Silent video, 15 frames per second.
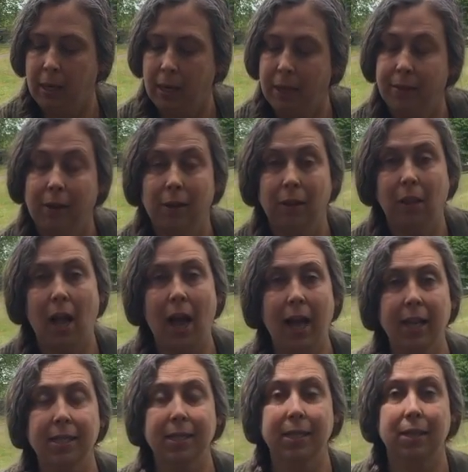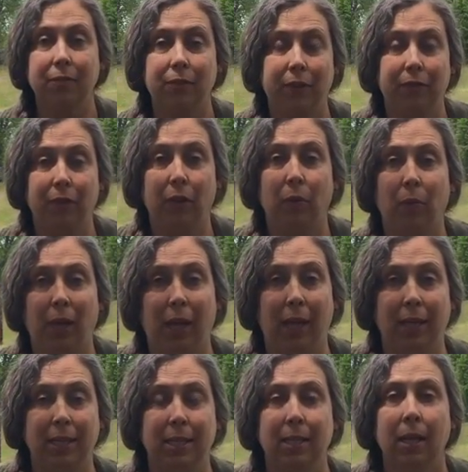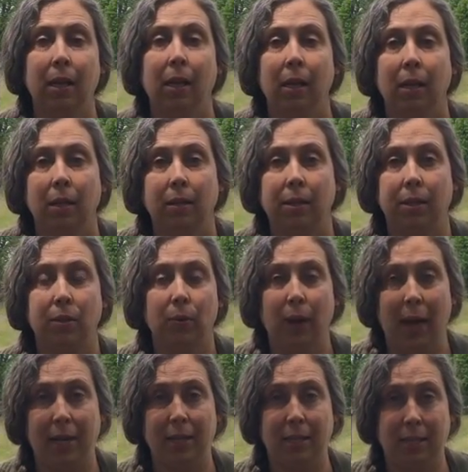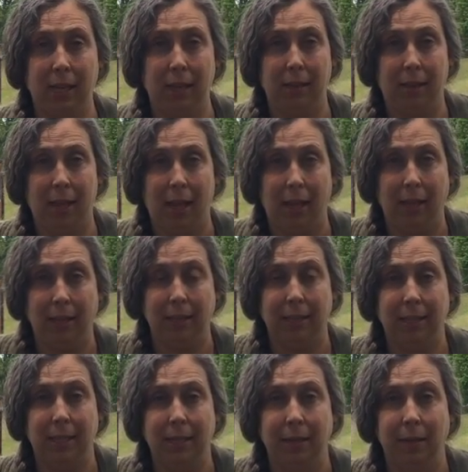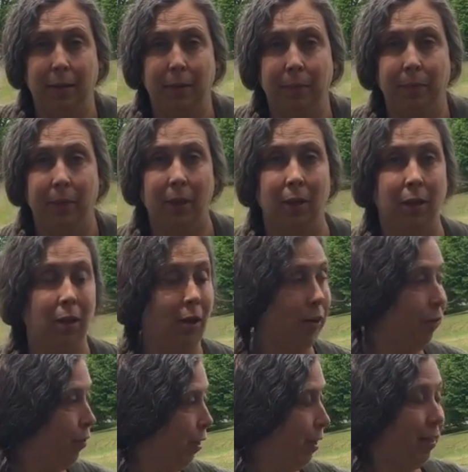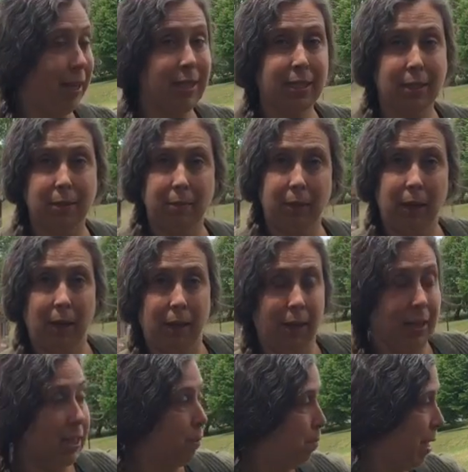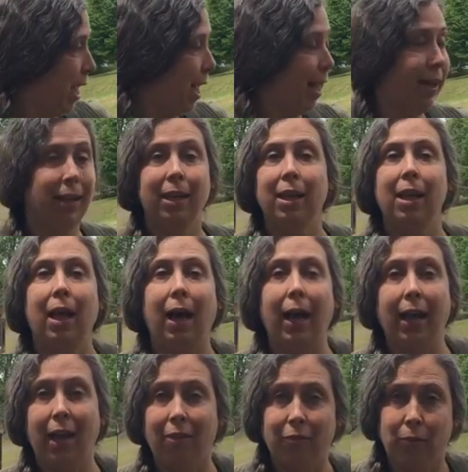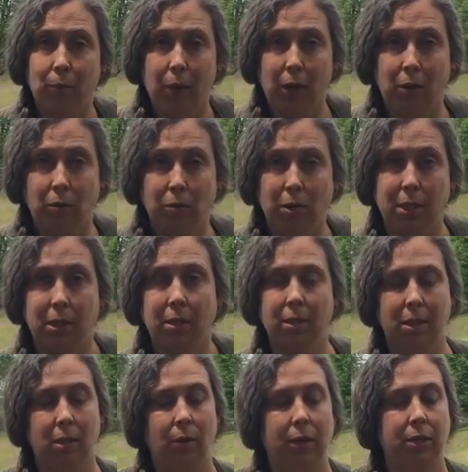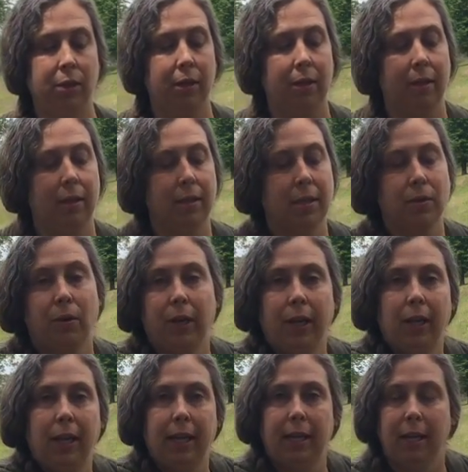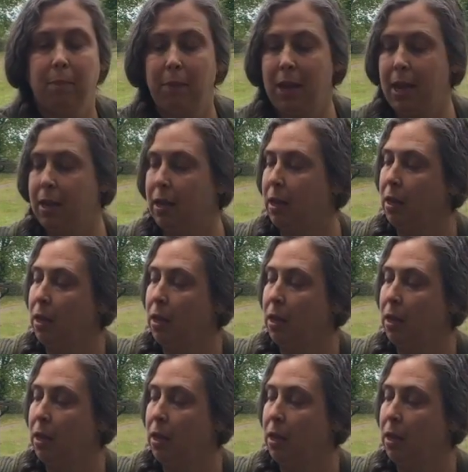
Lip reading: Now there are lots of different ways to direct seed things. Over in this bed, I have rows. So I took the soil and I made